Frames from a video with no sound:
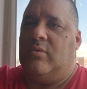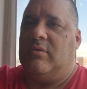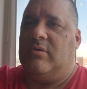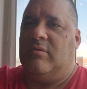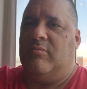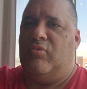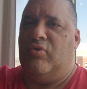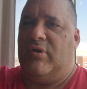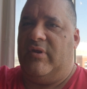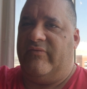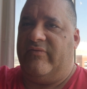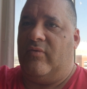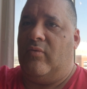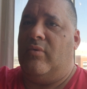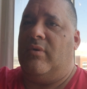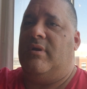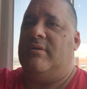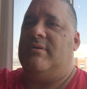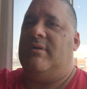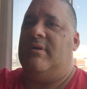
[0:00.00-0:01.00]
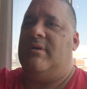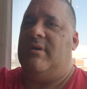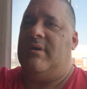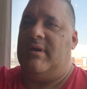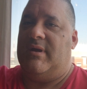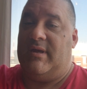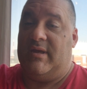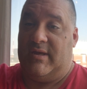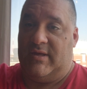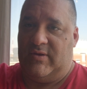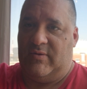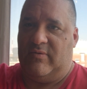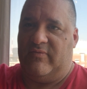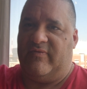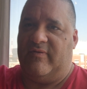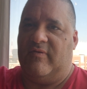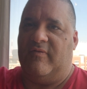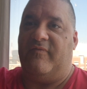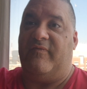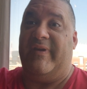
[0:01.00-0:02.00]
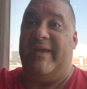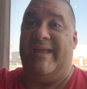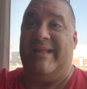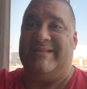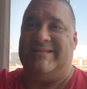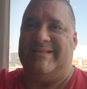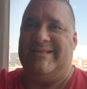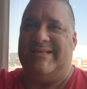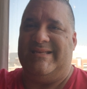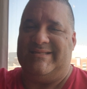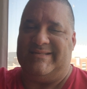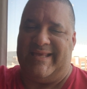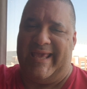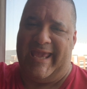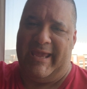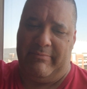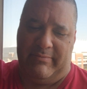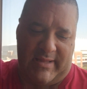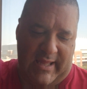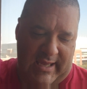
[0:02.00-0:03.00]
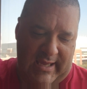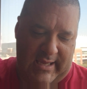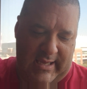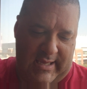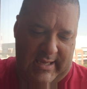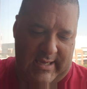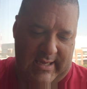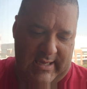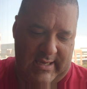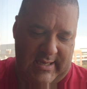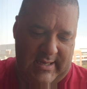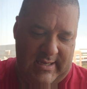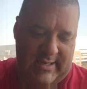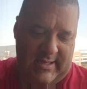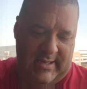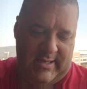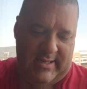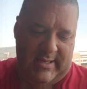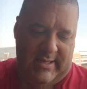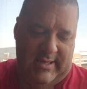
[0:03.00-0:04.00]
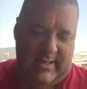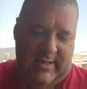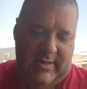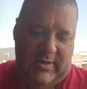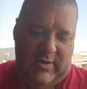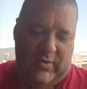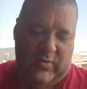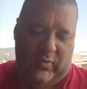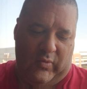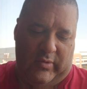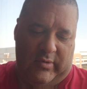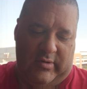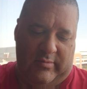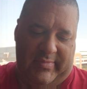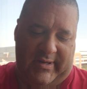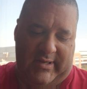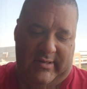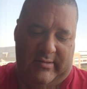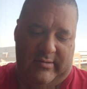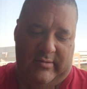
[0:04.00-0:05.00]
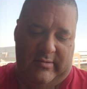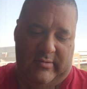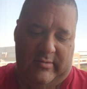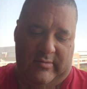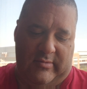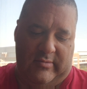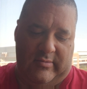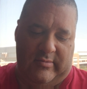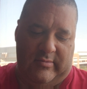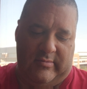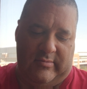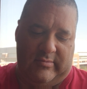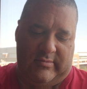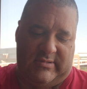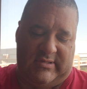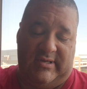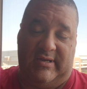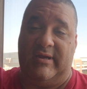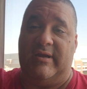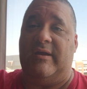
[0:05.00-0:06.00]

Good morning, everyone. UFL fans, it is game day. We're about